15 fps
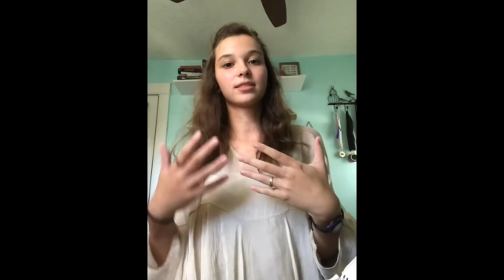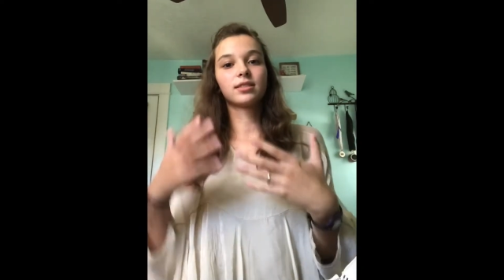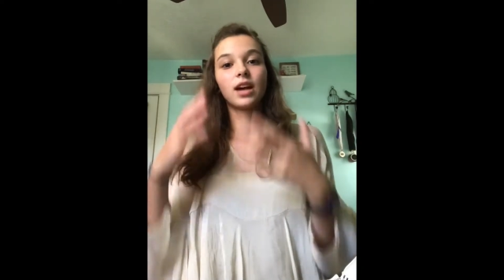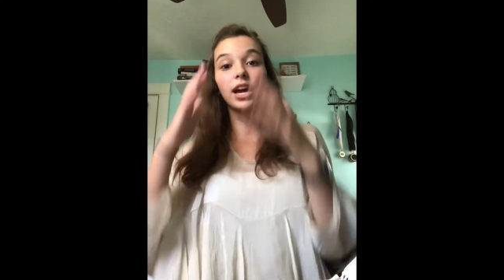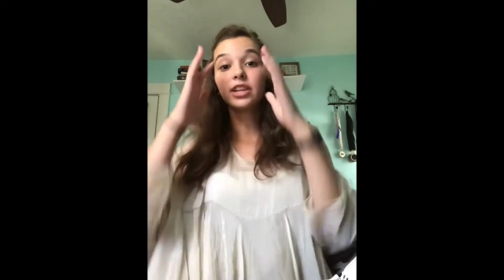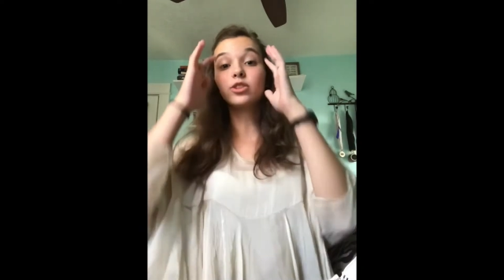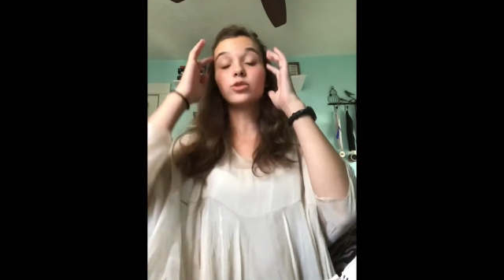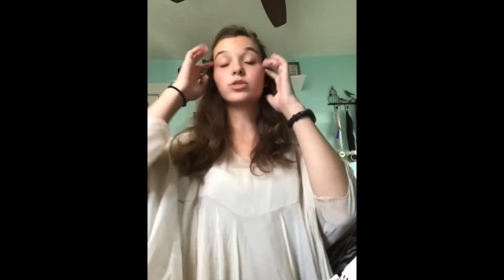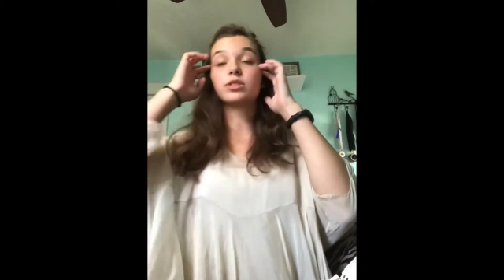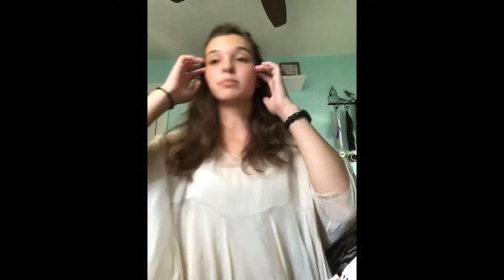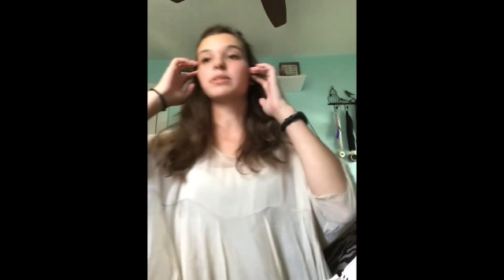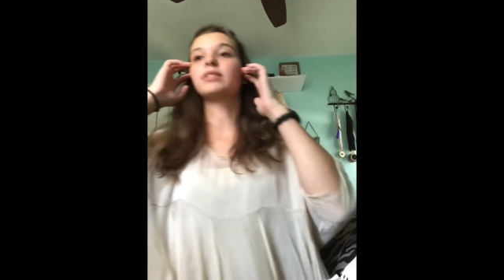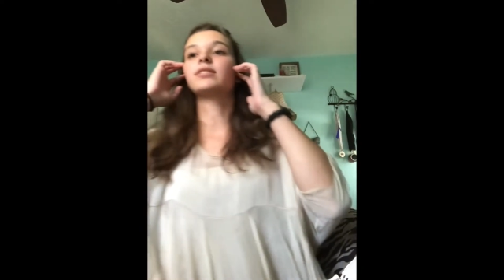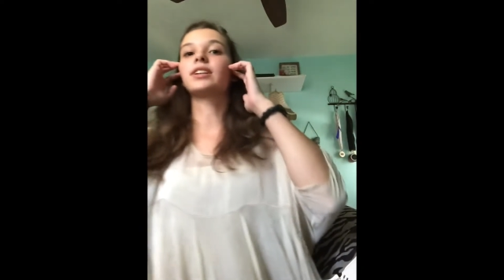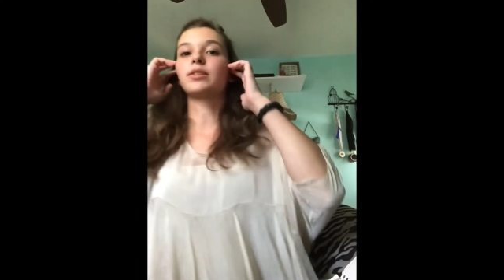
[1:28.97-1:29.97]
I used to be,
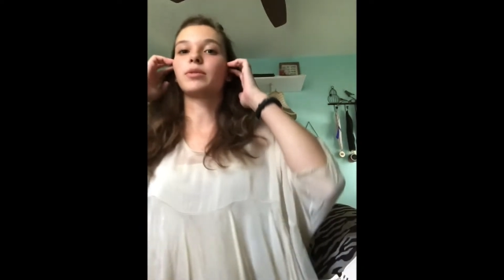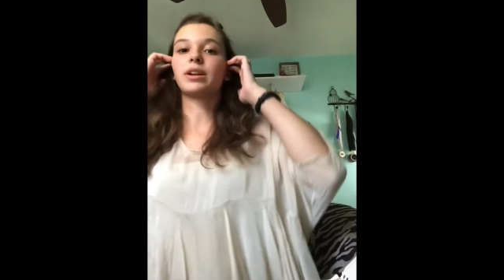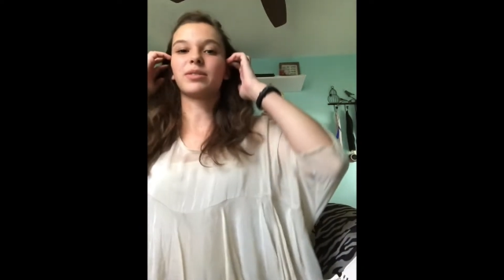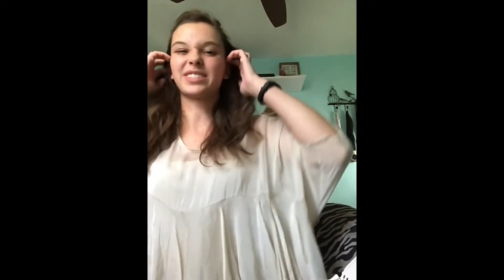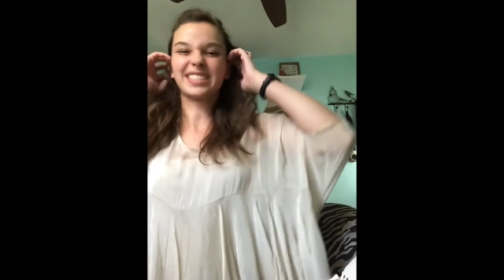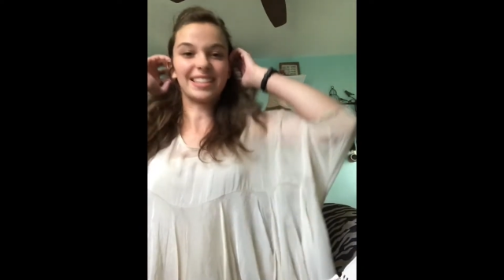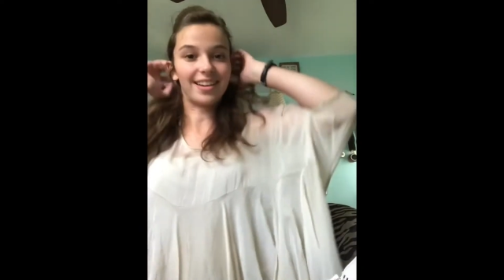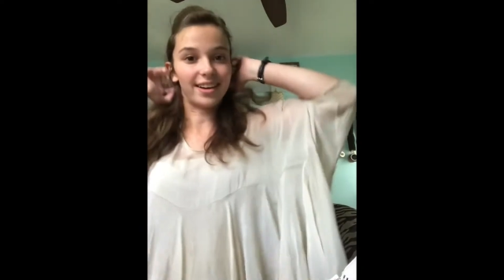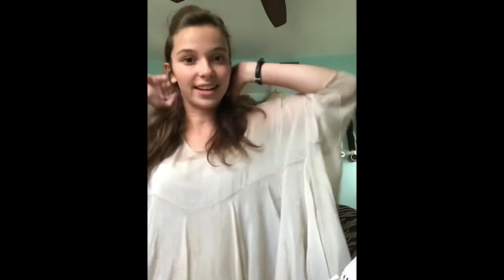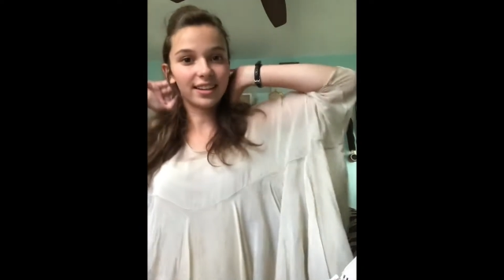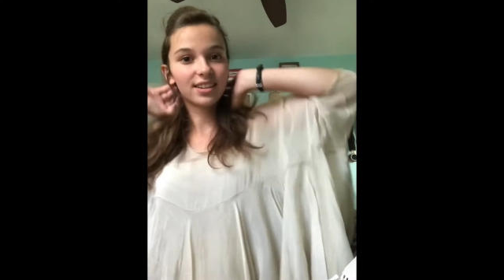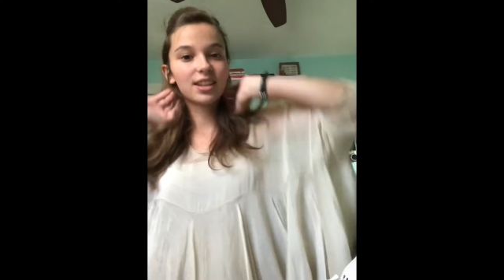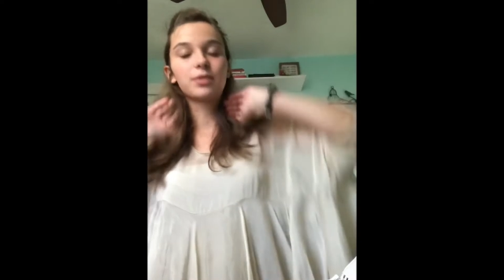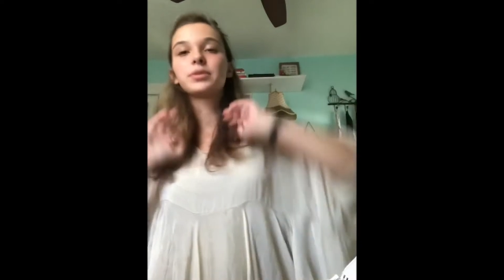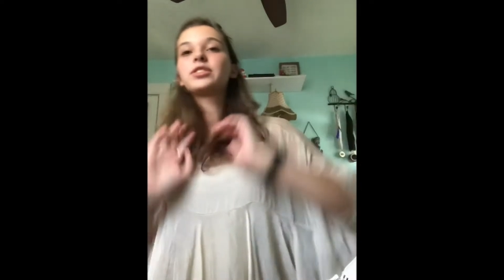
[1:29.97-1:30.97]
when I was 9,
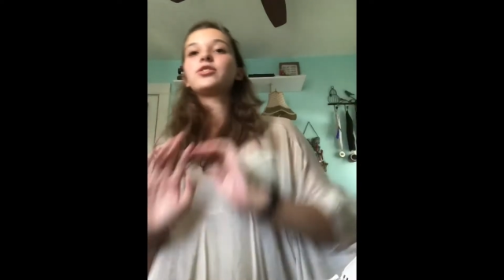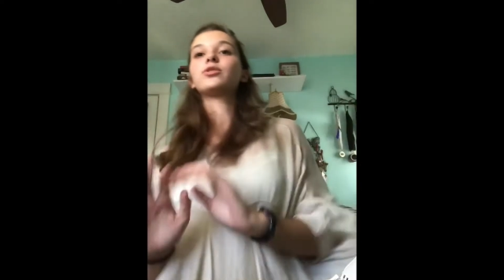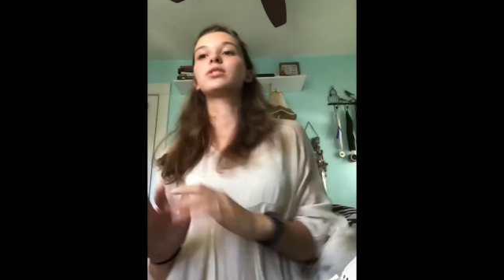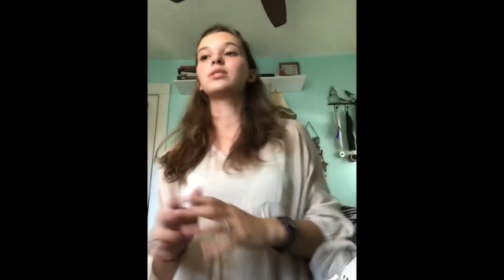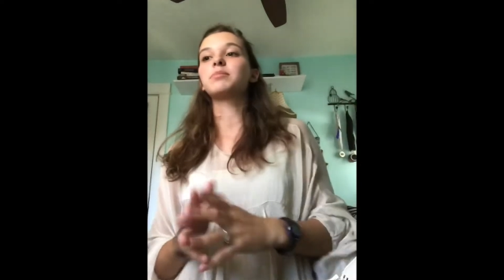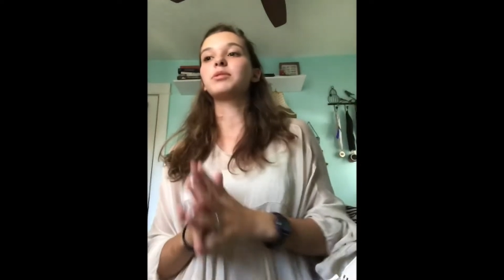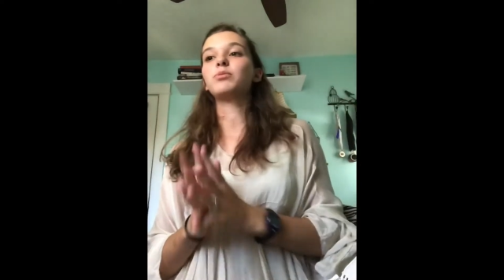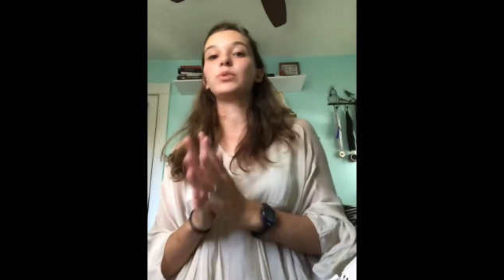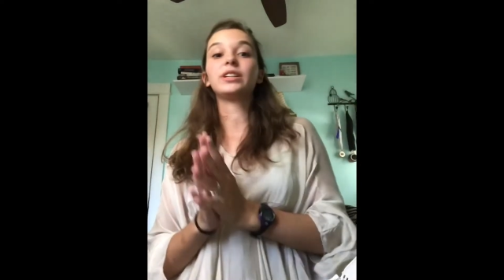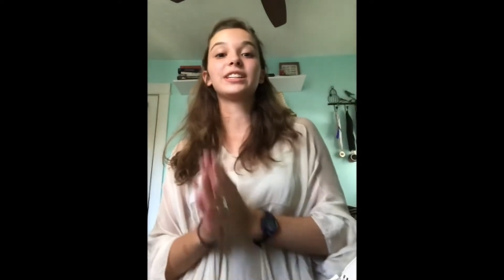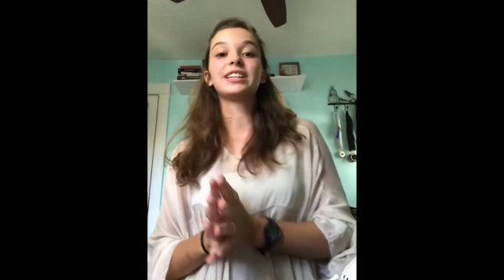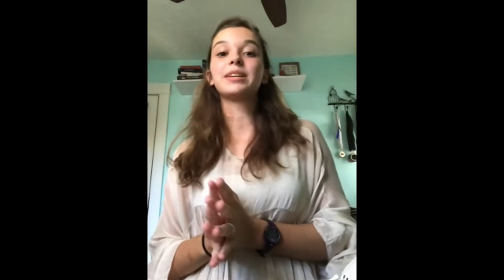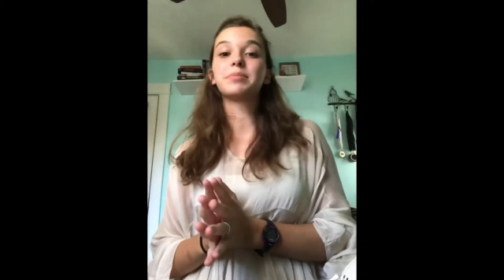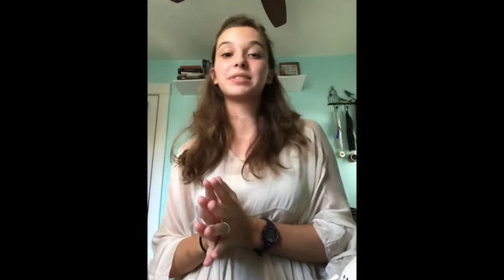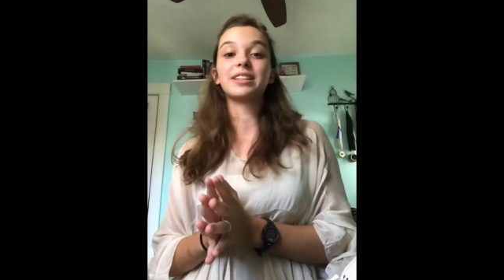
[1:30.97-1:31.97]
used to be really
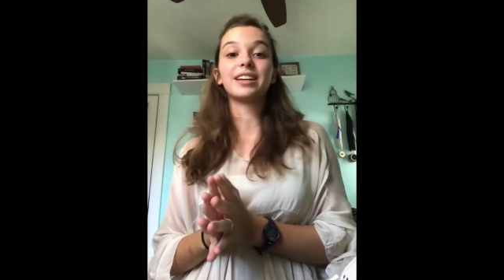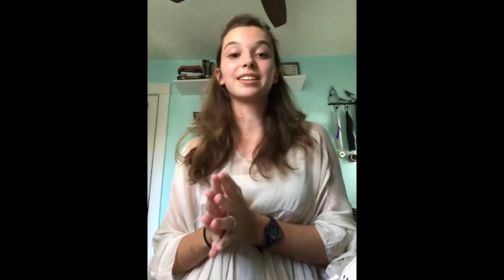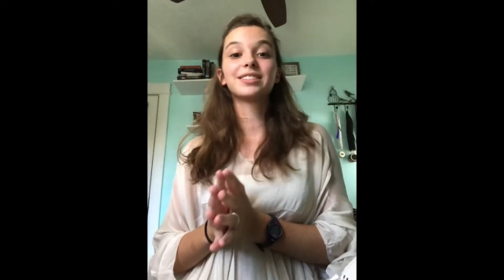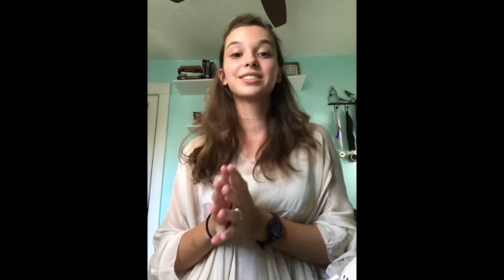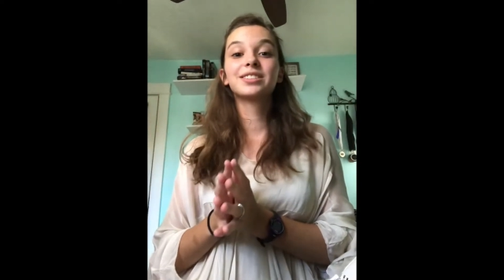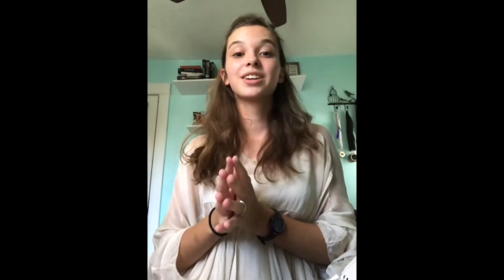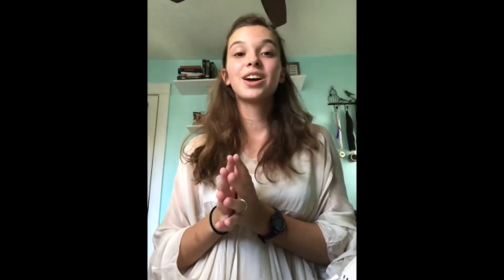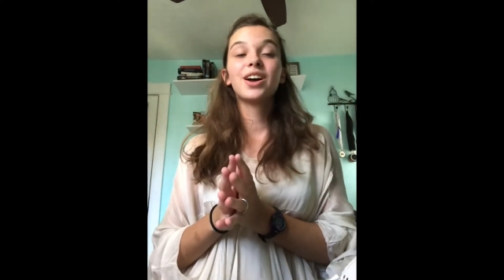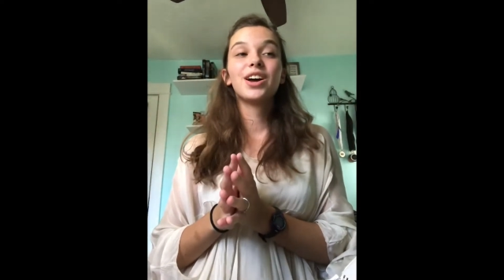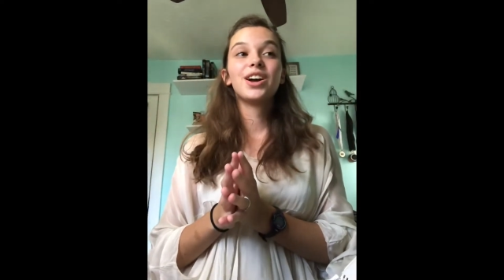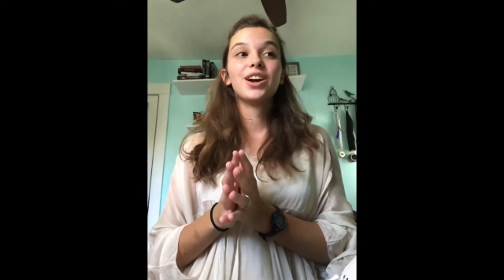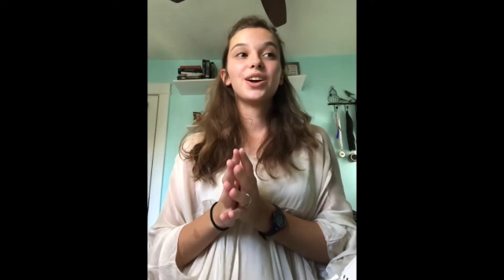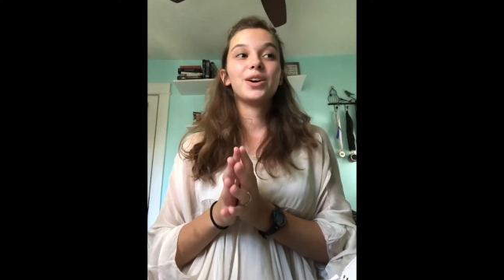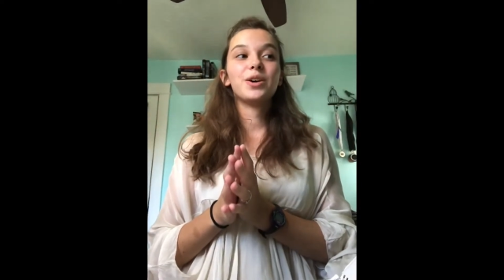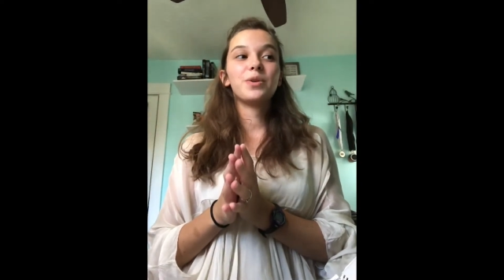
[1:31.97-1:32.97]
obsessed
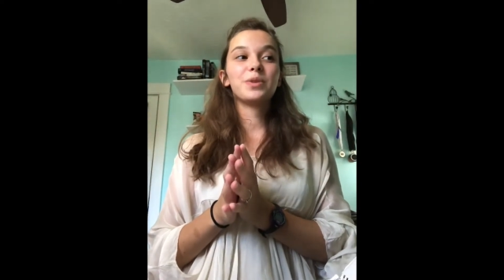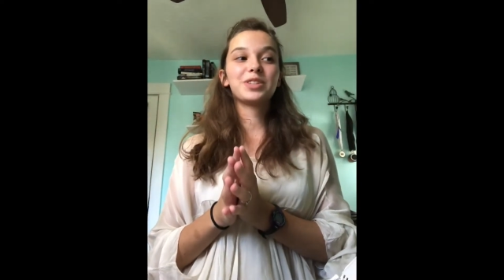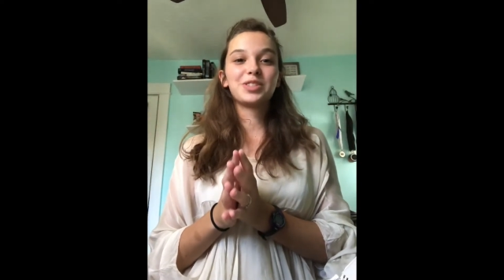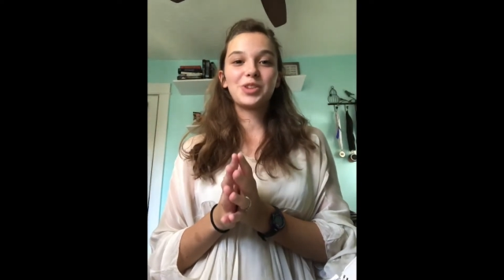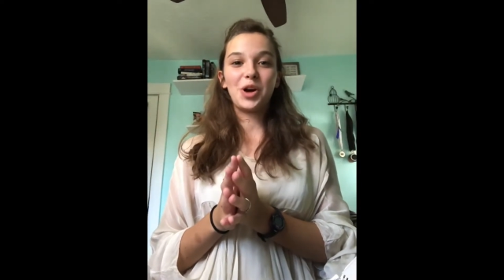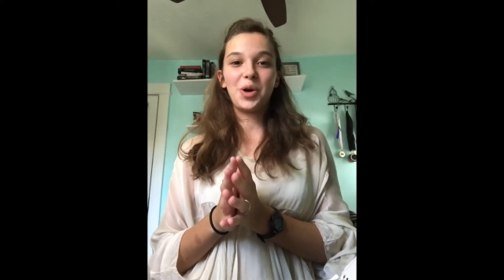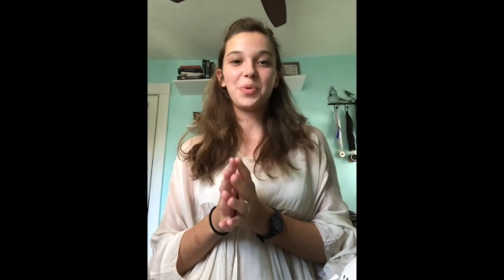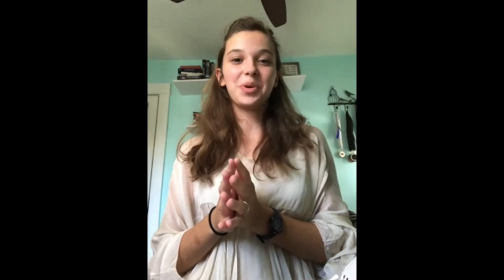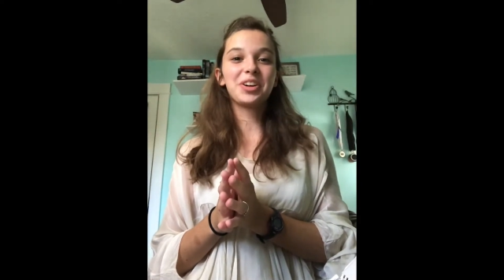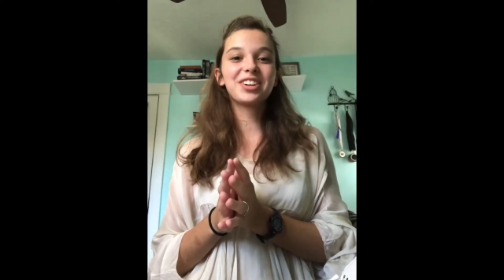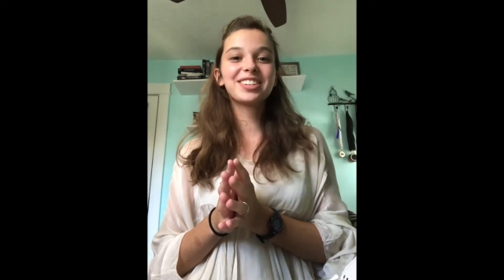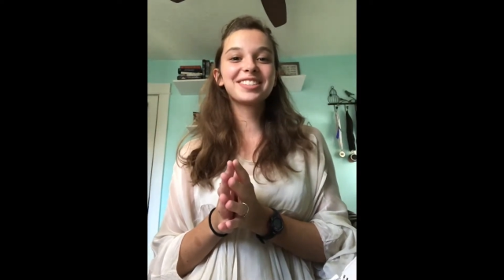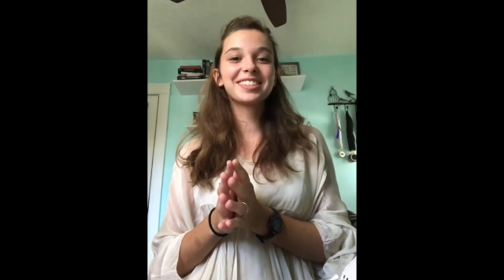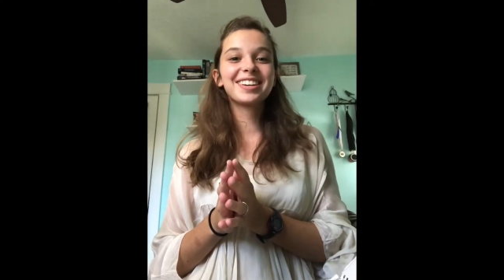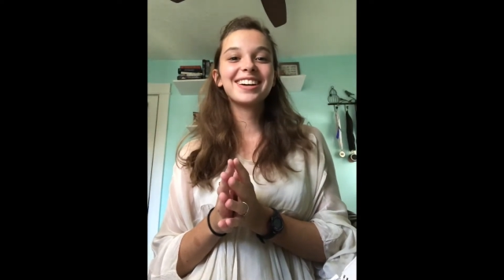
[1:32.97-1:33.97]
with Star Wars.